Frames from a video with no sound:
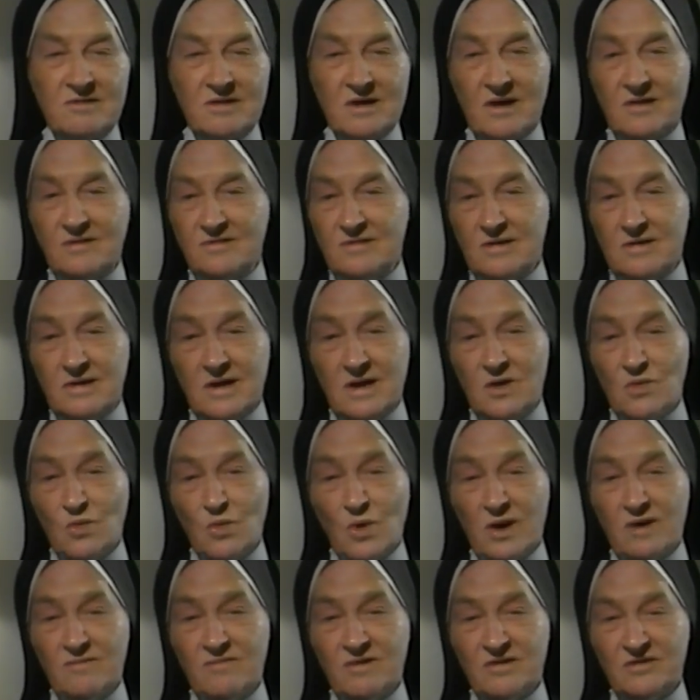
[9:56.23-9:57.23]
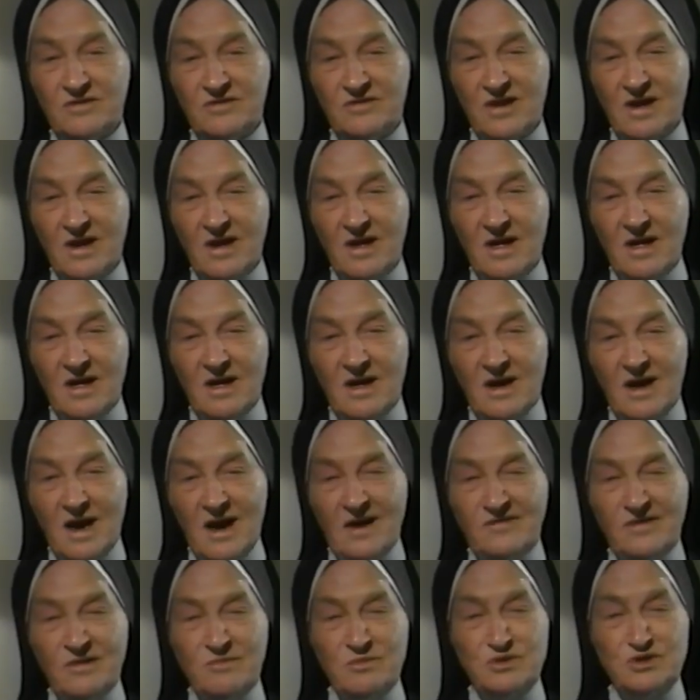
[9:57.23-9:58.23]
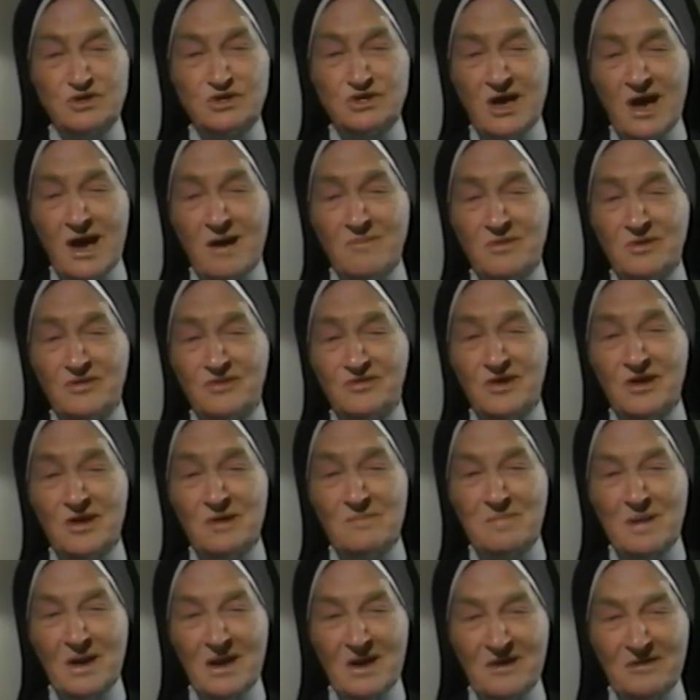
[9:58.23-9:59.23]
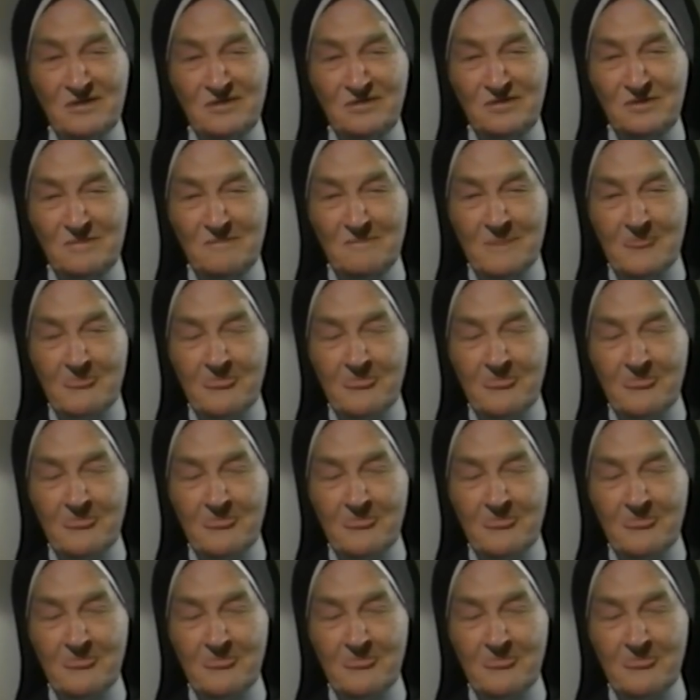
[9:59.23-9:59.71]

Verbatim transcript: And I said, Neither one of us. I said, We just came to see the place.